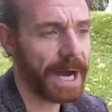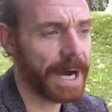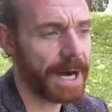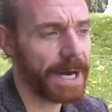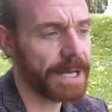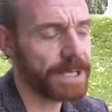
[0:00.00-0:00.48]

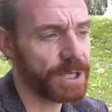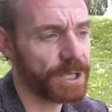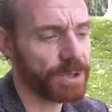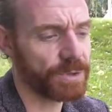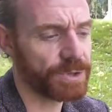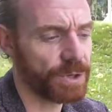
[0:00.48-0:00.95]
Uh, you
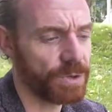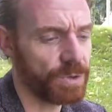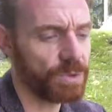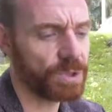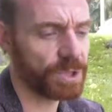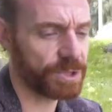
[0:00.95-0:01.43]
can
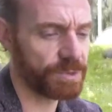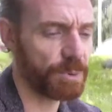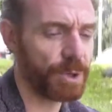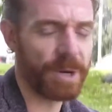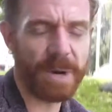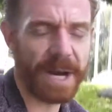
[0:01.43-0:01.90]
also just
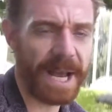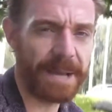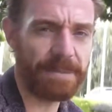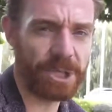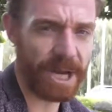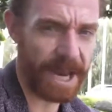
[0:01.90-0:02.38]
put in my
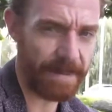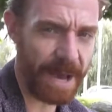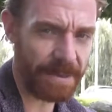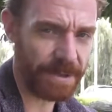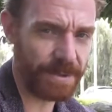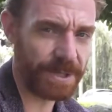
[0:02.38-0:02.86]
name, Shae
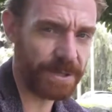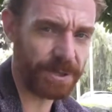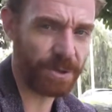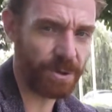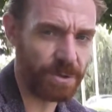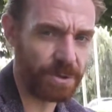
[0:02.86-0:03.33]
Matthews,
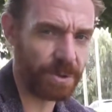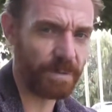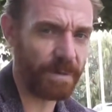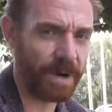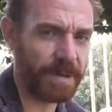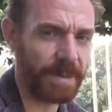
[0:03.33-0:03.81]
into Google. You'll
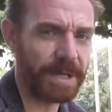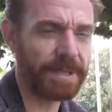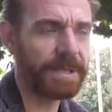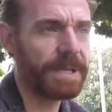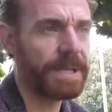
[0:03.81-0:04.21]
find me.